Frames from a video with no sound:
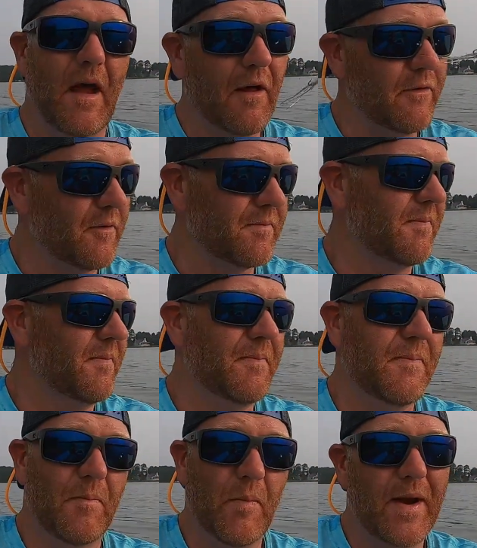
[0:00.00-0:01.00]
other
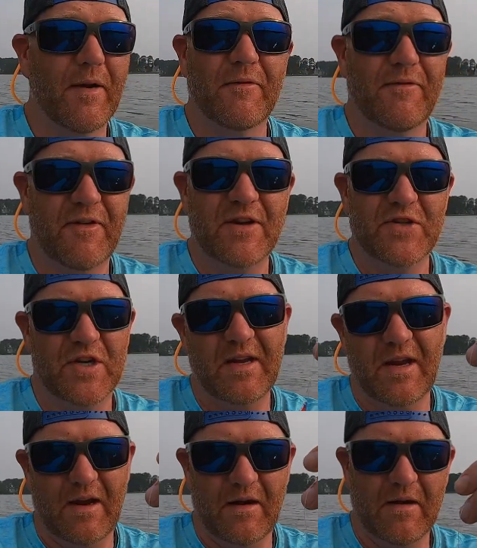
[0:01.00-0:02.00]
weird fish in
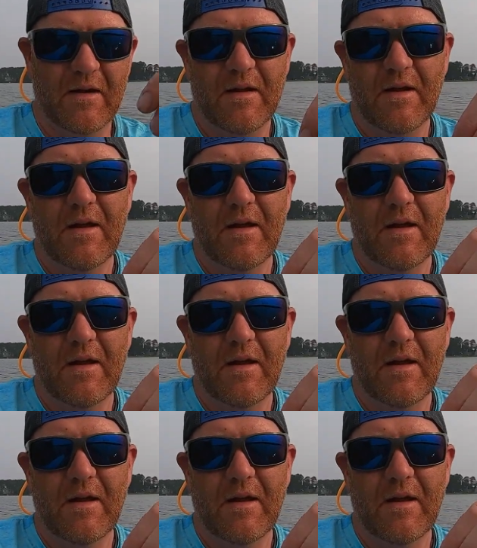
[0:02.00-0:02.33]
here